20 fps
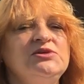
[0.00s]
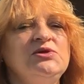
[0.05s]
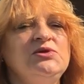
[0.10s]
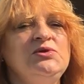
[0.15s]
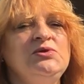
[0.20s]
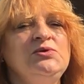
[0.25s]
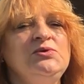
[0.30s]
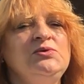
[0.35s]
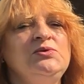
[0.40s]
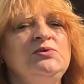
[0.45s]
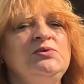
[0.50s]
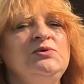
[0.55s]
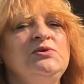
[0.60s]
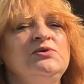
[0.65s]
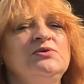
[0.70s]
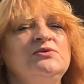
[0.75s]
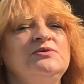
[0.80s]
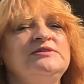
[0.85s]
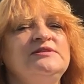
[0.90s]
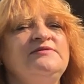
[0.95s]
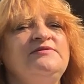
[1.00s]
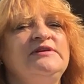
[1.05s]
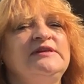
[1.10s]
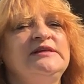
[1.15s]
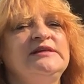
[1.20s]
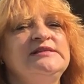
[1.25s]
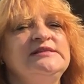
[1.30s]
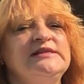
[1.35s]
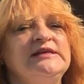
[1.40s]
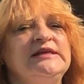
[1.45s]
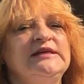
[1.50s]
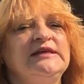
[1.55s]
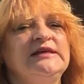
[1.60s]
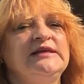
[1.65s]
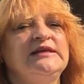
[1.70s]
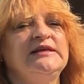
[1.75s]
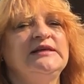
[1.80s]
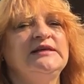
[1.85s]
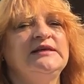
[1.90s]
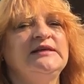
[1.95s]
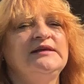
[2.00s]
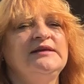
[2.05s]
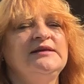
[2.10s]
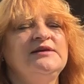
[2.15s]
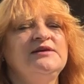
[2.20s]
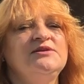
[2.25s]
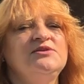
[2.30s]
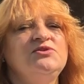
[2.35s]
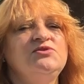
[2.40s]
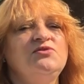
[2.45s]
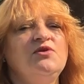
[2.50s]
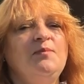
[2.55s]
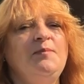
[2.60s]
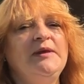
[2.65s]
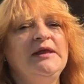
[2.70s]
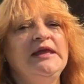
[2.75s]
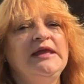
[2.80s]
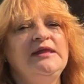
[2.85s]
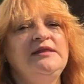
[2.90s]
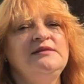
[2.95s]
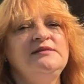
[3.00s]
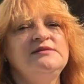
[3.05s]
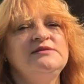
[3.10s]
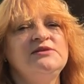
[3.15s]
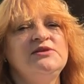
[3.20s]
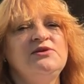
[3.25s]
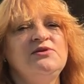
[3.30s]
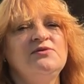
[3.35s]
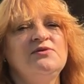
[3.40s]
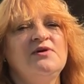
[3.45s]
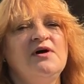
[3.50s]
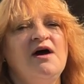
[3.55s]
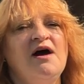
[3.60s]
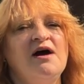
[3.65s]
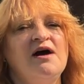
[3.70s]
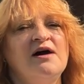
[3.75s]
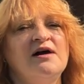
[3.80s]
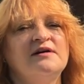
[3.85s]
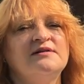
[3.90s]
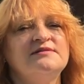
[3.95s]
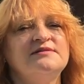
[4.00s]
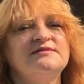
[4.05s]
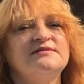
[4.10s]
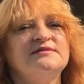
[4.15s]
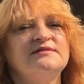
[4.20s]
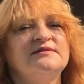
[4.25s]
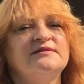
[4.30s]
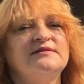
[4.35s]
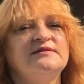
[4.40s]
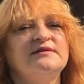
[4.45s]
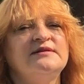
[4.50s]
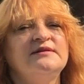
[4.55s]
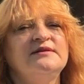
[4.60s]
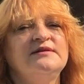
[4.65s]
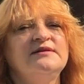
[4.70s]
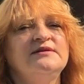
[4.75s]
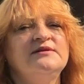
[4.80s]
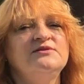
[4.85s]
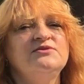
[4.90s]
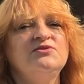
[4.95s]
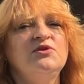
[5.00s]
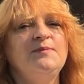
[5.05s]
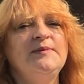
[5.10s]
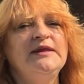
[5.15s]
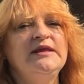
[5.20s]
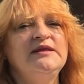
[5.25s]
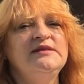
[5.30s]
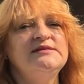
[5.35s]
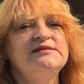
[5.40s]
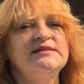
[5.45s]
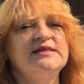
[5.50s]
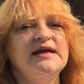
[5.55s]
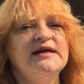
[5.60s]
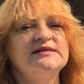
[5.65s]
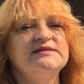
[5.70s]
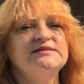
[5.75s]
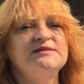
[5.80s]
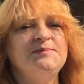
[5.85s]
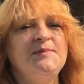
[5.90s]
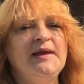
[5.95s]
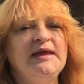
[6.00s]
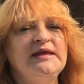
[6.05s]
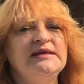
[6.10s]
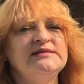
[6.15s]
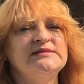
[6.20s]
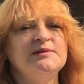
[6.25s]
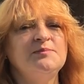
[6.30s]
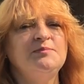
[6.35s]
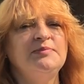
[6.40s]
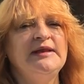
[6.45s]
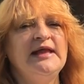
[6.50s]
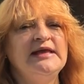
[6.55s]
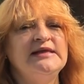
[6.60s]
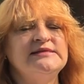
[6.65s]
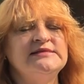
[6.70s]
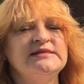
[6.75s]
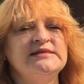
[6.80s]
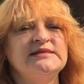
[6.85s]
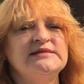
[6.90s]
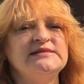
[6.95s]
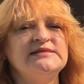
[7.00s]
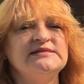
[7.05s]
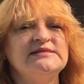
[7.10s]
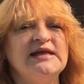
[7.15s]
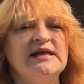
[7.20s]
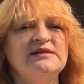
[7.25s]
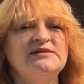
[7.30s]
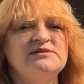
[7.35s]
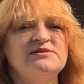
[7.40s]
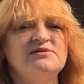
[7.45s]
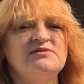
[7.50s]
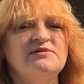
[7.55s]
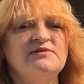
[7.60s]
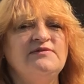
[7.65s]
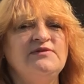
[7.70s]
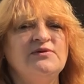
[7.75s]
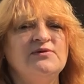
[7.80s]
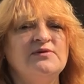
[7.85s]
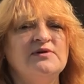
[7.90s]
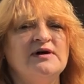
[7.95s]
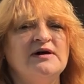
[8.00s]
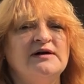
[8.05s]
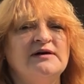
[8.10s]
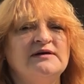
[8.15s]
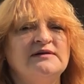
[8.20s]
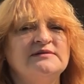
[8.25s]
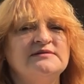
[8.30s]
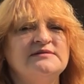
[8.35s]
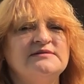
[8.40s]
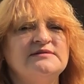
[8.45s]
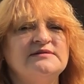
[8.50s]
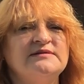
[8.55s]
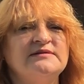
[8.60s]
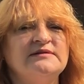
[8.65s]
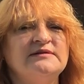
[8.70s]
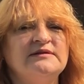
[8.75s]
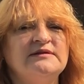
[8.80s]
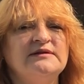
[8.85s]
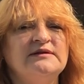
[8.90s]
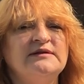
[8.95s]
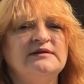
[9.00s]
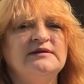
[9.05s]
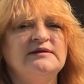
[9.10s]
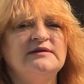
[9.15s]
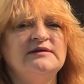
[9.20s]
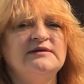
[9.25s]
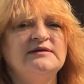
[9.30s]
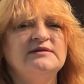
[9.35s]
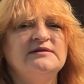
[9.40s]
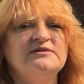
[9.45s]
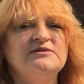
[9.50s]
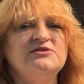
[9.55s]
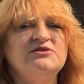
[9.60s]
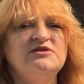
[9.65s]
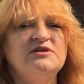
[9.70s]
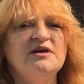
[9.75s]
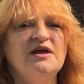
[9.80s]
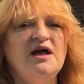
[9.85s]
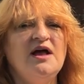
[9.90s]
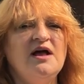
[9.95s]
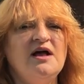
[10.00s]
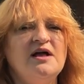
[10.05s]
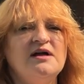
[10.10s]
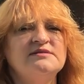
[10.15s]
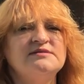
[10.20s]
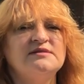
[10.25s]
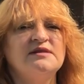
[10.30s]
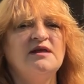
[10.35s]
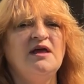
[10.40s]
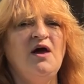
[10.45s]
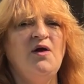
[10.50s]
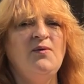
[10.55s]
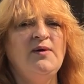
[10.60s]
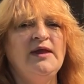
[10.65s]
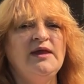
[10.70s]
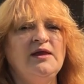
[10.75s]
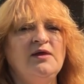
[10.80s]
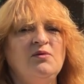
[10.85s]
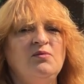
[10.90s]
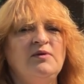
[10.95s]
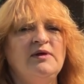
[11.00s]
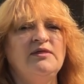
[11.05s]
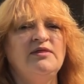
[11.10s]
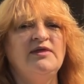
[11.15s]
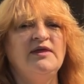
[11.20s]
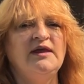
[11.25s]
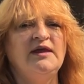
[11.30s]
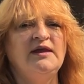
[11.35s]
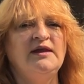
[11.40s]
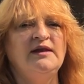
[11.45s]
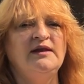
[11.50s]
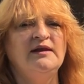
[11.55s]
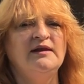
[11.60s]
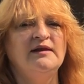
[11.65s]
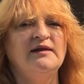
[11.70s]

to your divinity, dropping into your heart, dropping into that space and place in the center of your heart, just going within.